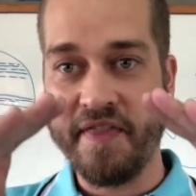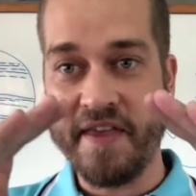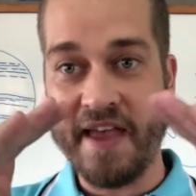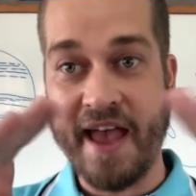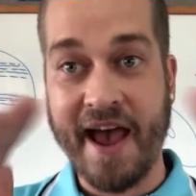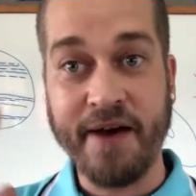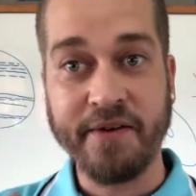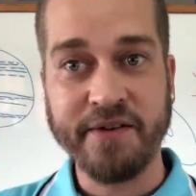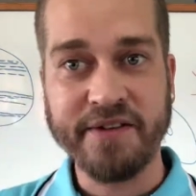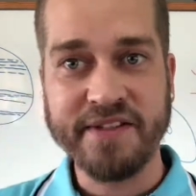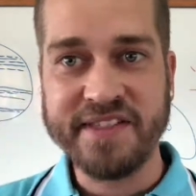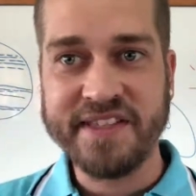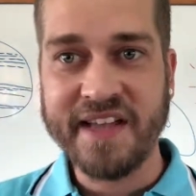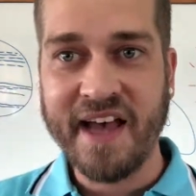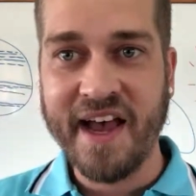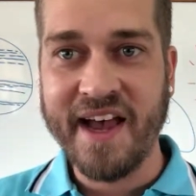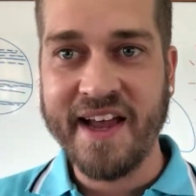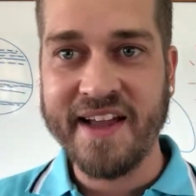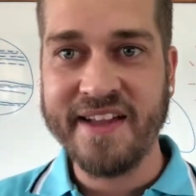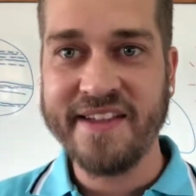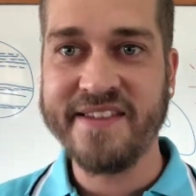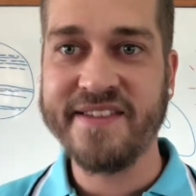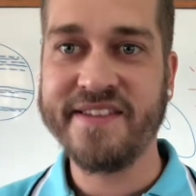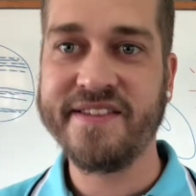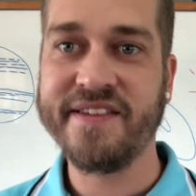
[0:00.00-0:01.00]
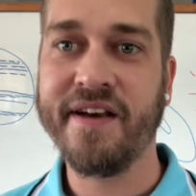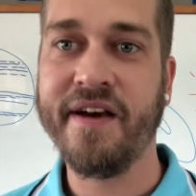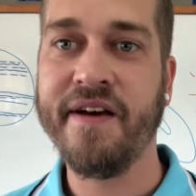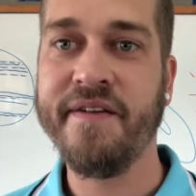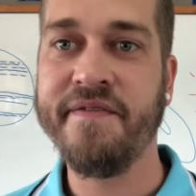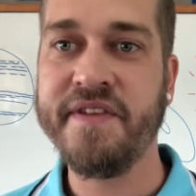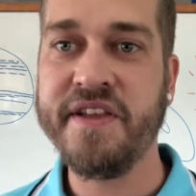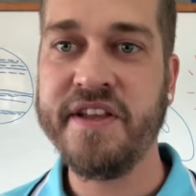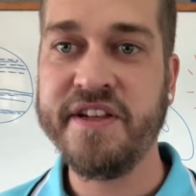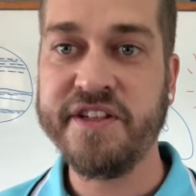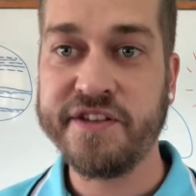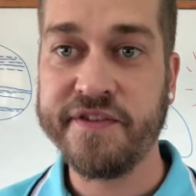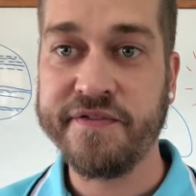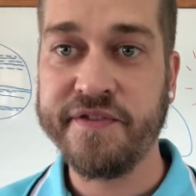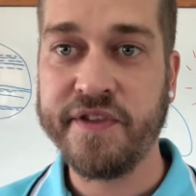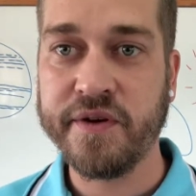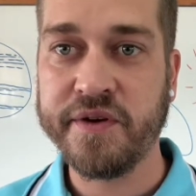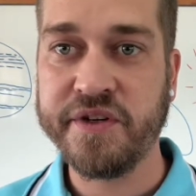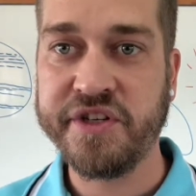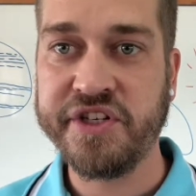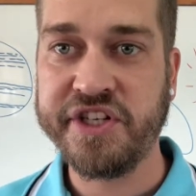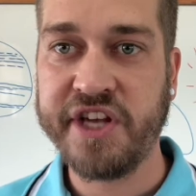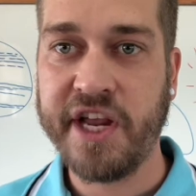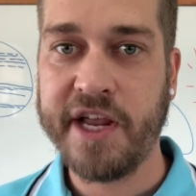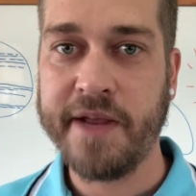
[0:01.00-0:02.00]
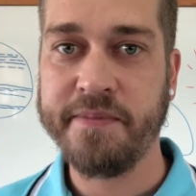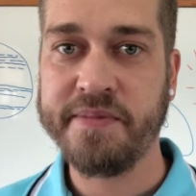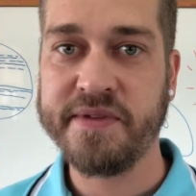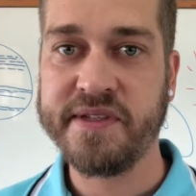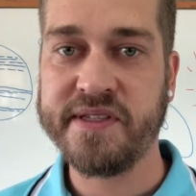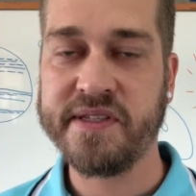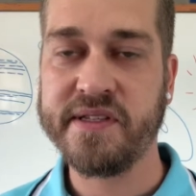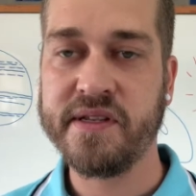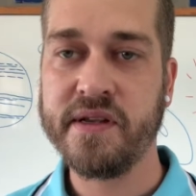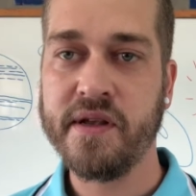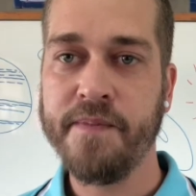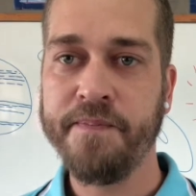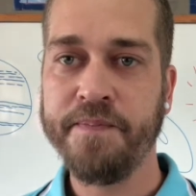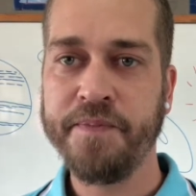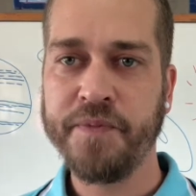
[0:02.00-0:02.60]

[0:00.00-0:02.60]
the outsides of each of those shapes,